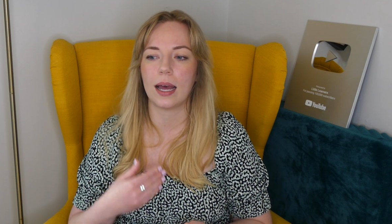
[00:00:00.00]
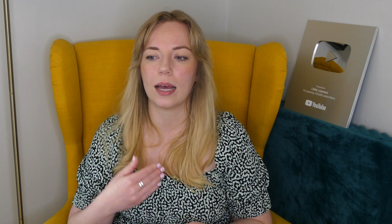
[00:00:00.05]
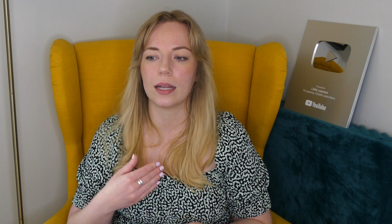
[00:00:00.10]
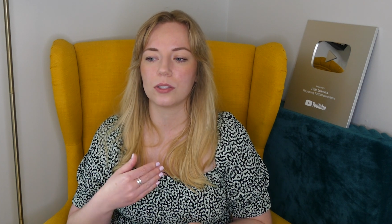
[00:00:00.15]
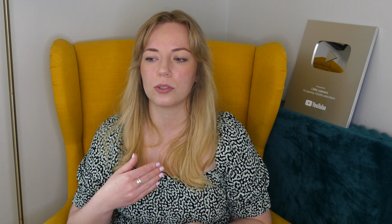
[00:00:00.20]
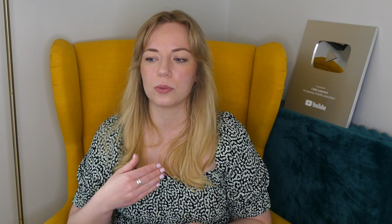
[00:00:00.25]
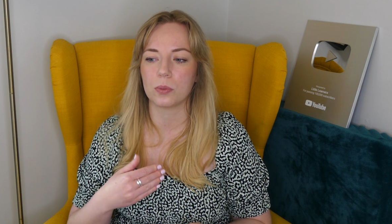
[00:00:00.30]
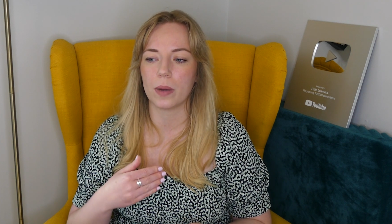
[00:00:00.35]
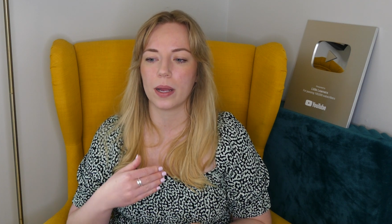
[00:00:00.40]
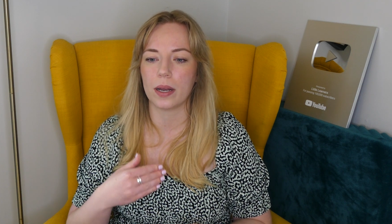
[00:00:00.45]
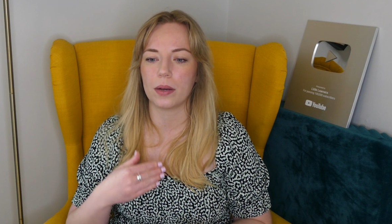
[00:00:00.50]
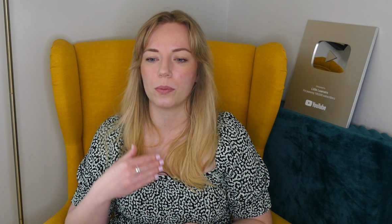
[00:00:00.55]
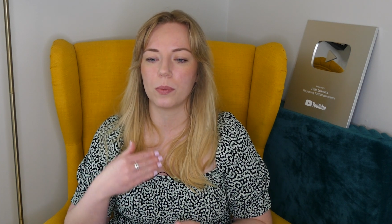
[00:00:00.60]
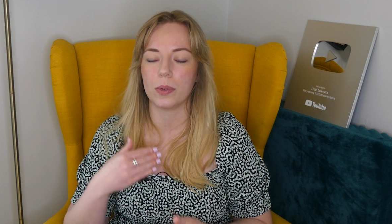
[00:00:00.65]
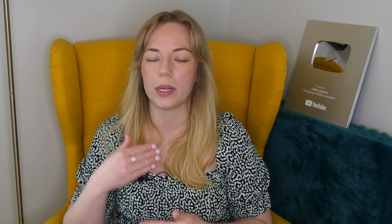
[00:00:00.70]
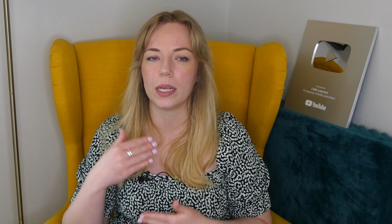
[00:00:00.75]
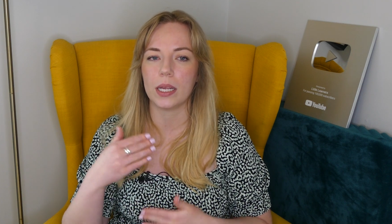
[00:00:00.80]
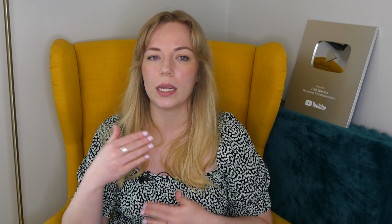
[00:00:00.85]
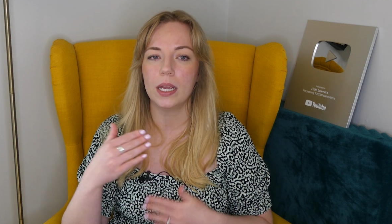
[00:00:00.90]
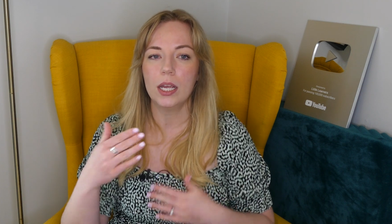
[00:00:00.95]
and when
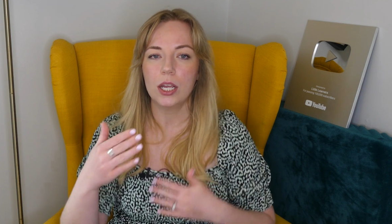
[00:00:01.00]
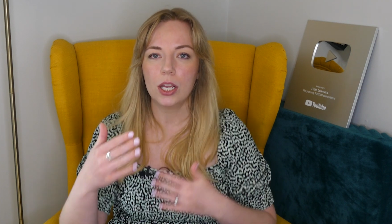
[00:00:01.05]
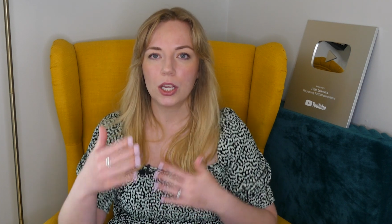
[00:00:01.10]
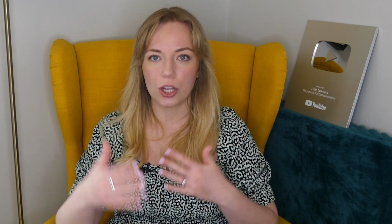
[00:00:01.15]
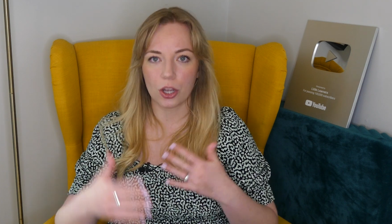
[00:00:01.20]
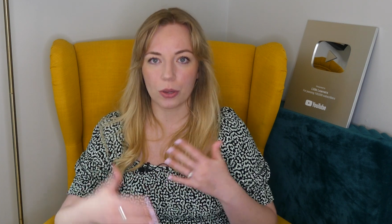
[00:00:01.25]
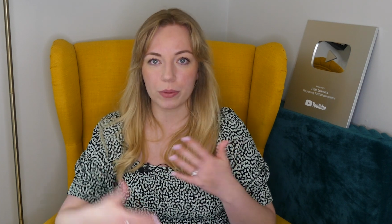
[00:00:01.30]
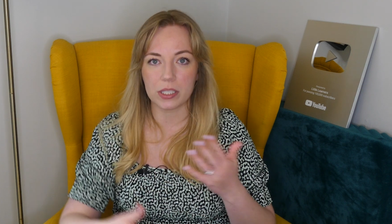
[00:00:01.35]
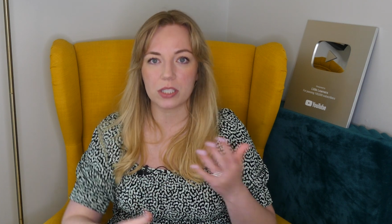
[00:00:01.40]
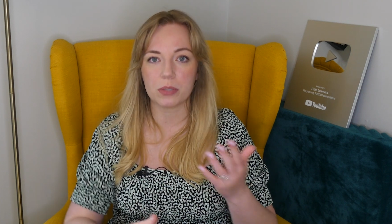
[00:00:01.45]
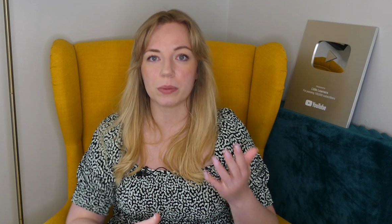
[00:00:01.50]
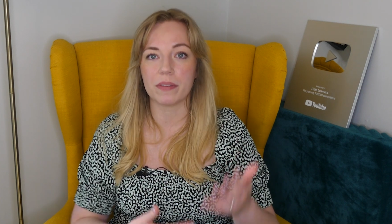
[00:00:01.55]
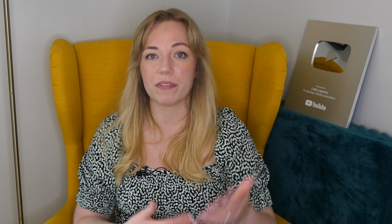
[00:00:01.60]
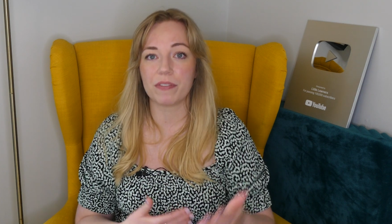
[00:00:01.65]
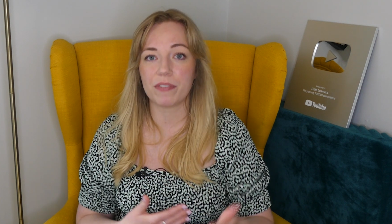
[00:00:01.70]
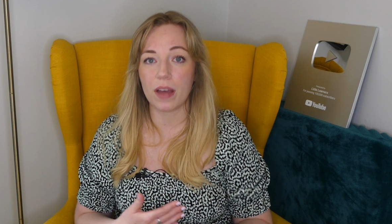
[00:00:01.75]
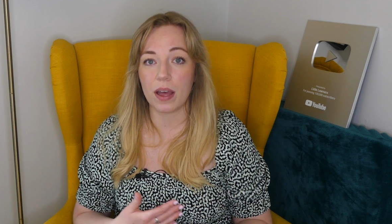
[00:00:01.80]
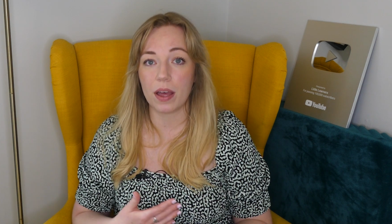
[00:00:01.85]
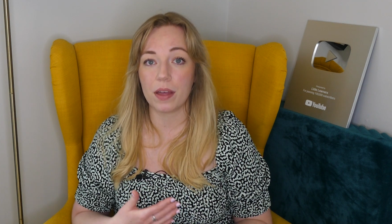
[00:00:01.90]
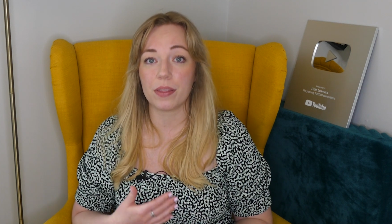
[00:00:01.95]
we go into it
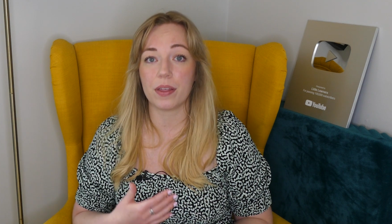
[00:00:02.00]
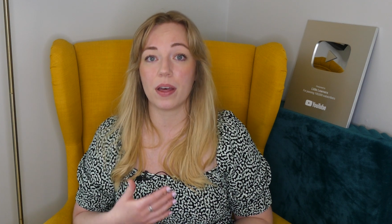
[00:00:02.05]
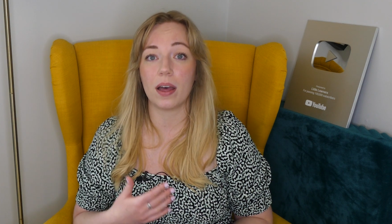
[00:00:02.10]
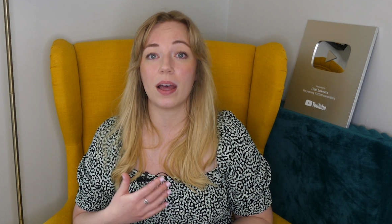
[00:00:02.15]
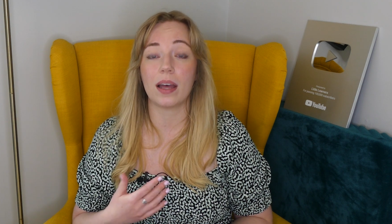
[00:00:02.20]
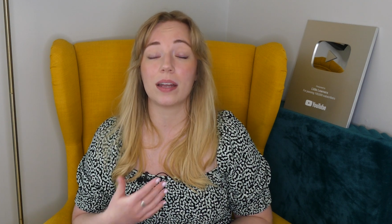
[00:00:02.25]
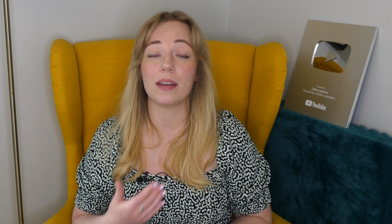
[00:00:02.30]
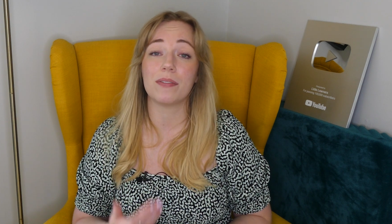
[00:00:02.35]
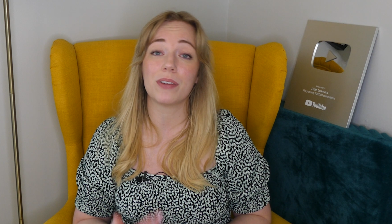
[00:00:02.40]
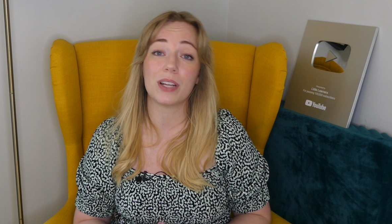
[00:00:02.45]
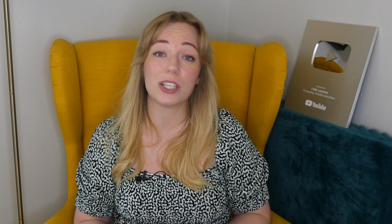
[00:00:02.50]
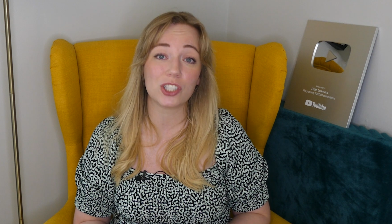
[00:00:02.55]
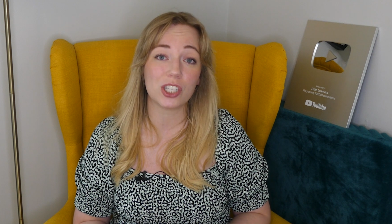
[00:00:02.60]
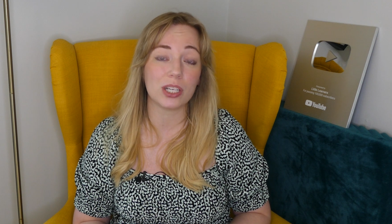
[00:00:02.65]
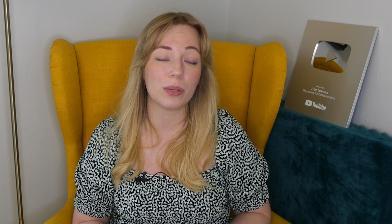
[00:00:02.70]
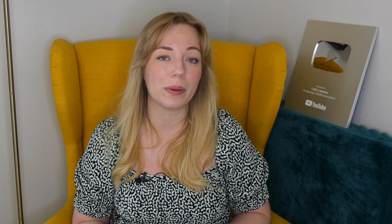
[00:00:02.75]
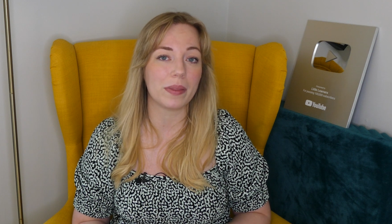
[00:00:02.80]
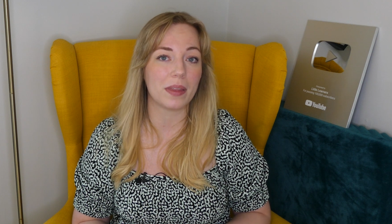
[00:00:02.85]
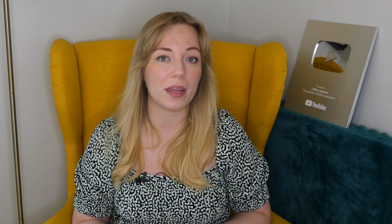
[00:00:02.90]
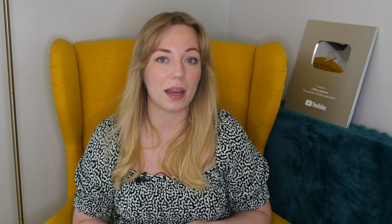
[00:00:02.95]
further and
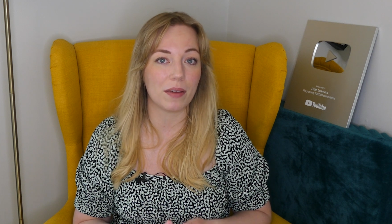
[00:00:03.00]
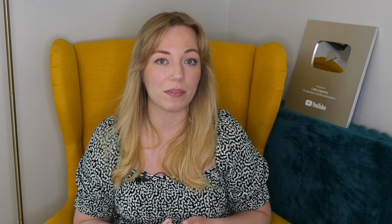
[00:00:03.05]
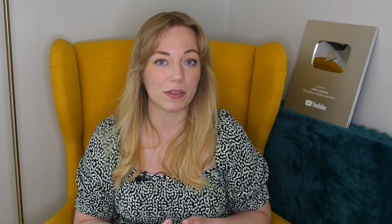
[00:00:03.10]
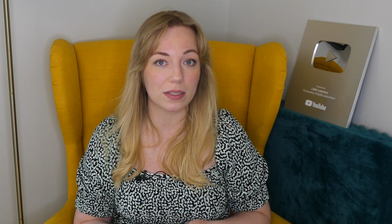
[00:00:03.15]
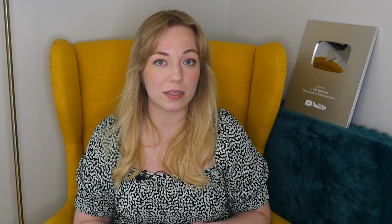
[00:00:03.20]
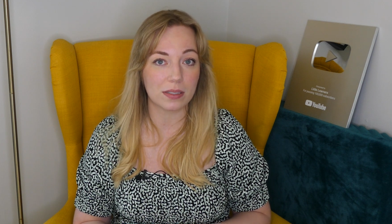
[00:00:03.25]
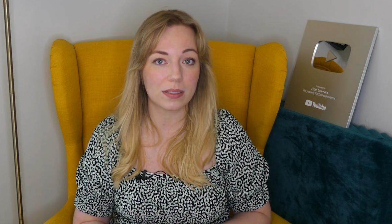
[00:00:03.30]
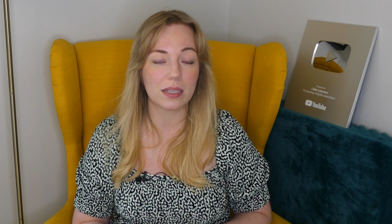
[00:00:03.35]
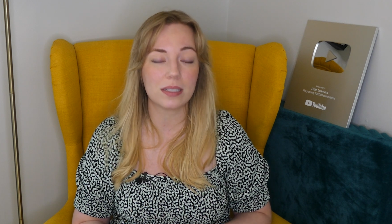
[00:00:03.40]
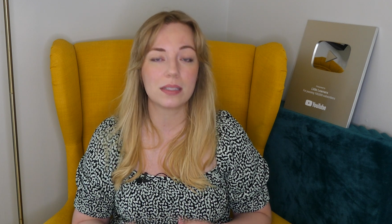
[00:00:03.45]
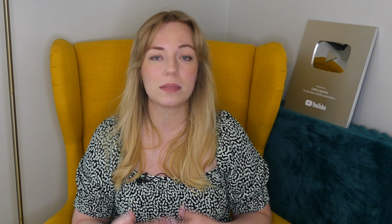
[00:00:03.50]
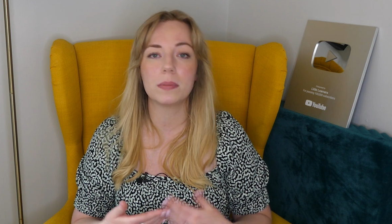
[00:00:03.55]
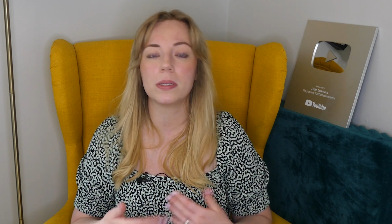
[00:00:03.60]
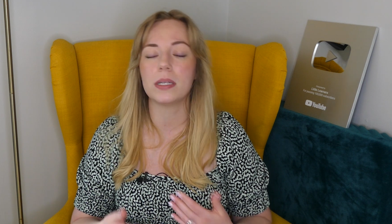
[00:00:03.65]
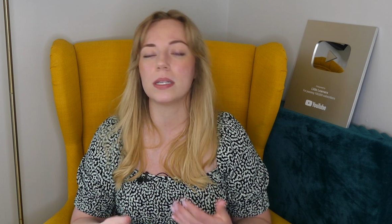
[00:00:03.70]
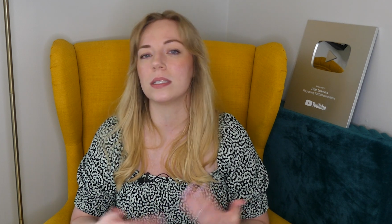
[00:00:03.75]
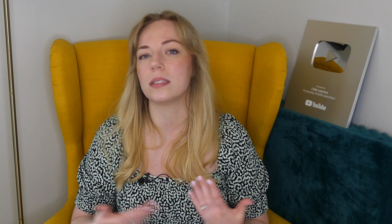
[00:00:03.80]
eventually when they have an assessment,